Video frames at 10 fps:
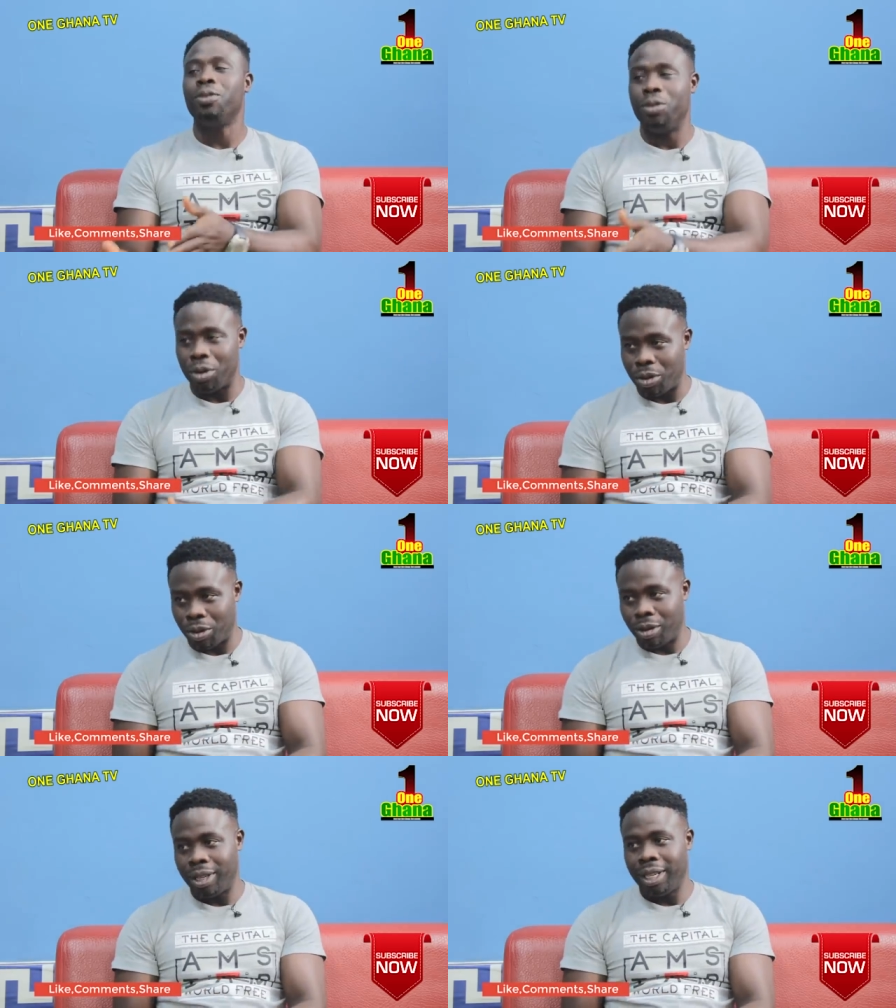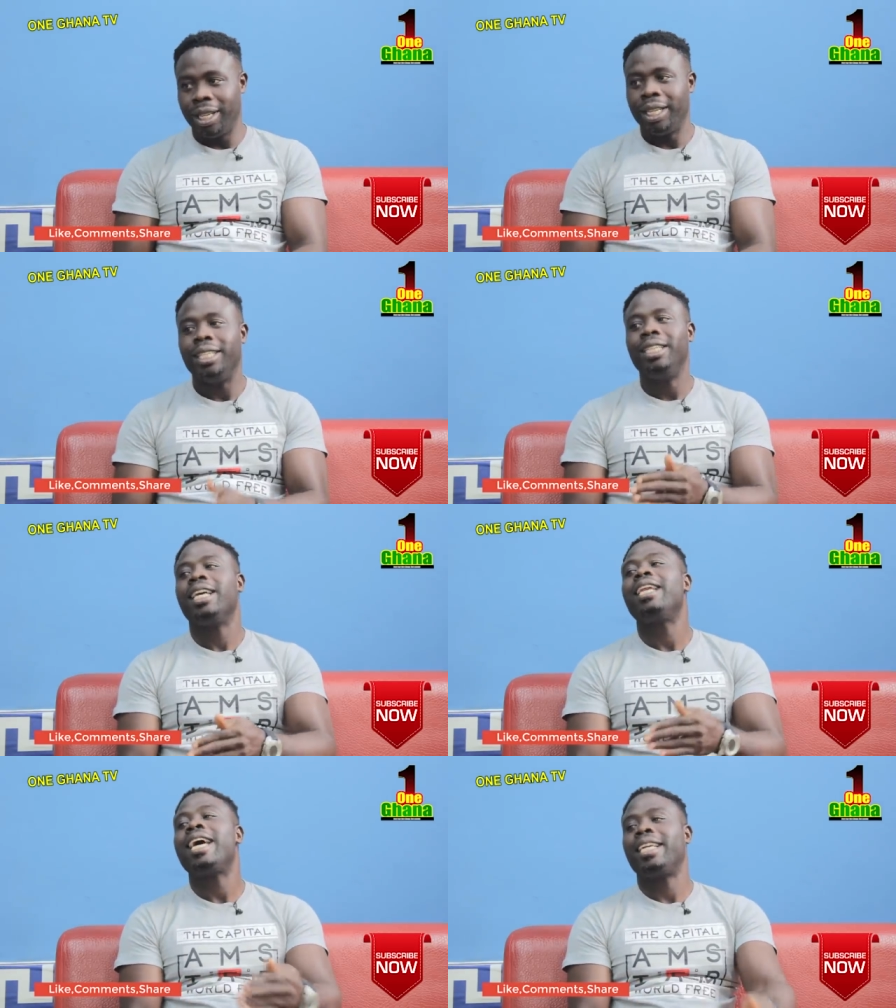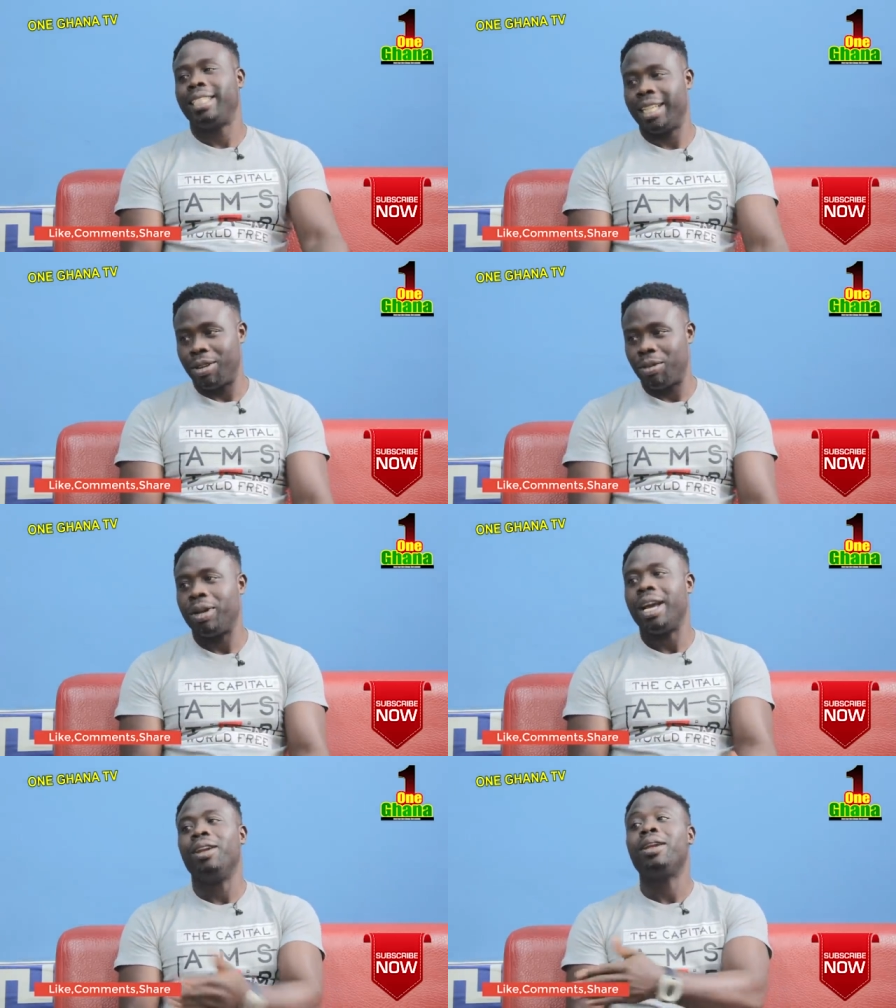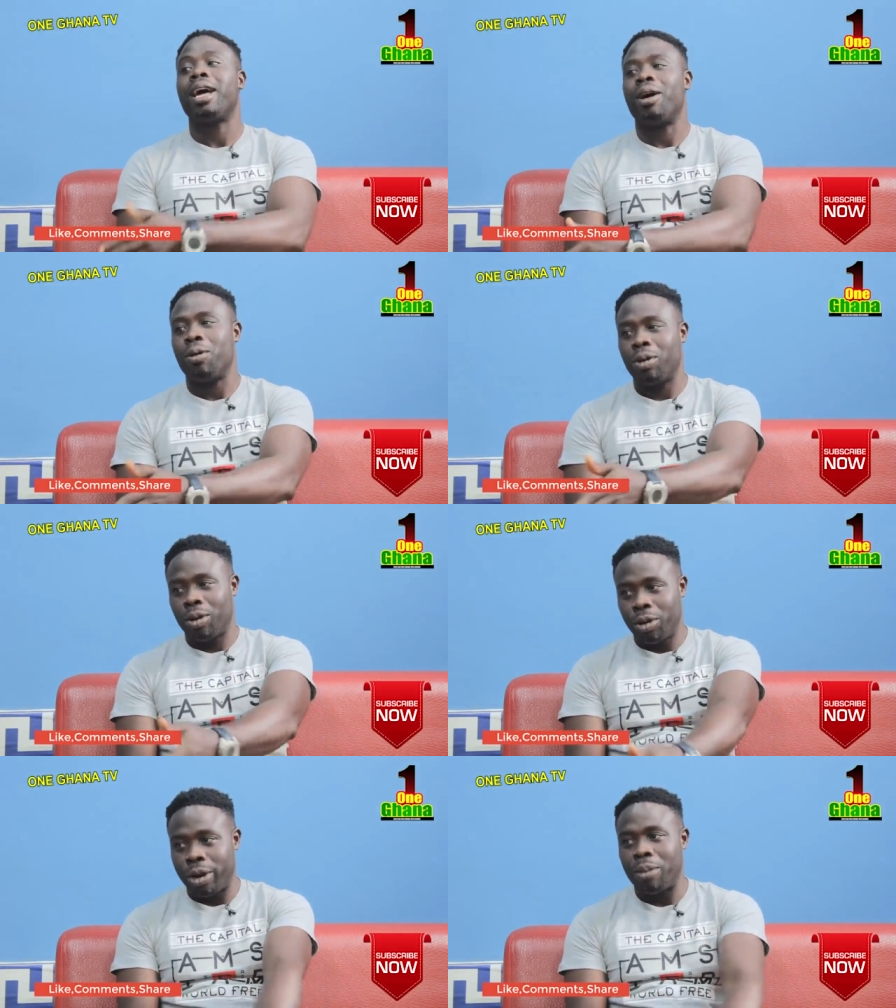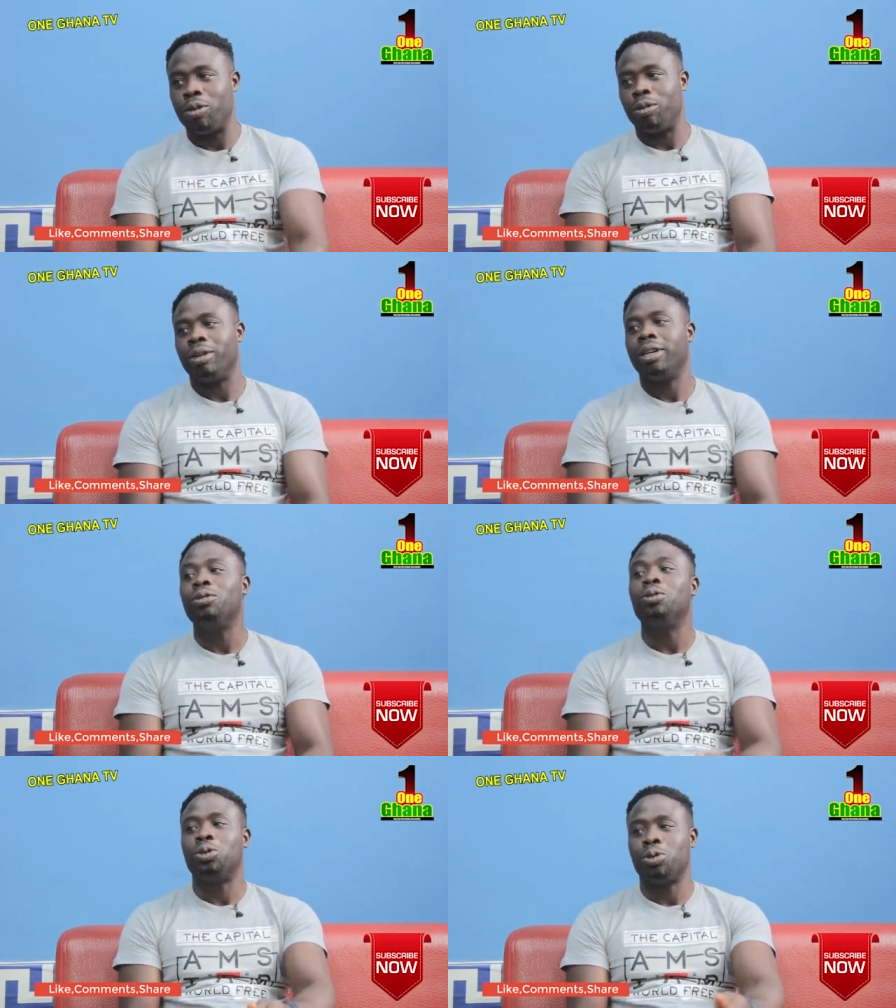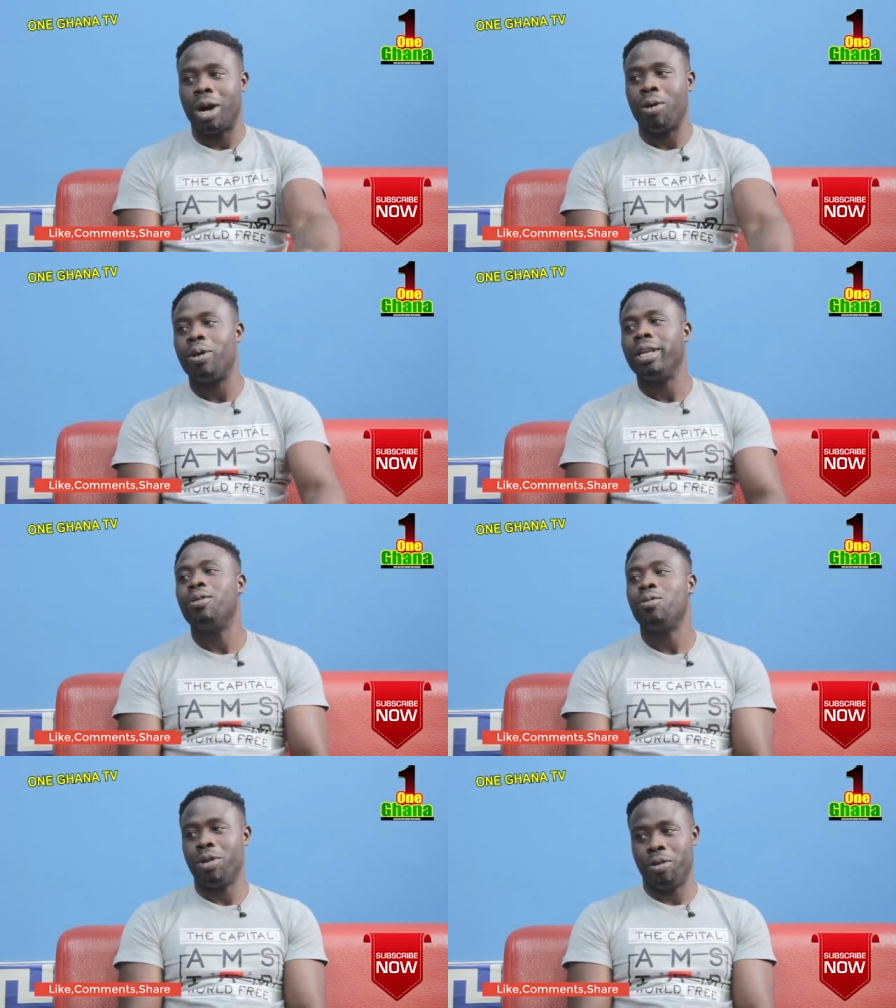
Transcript: video, no, dear nature, no, and not honorable, a gusua or your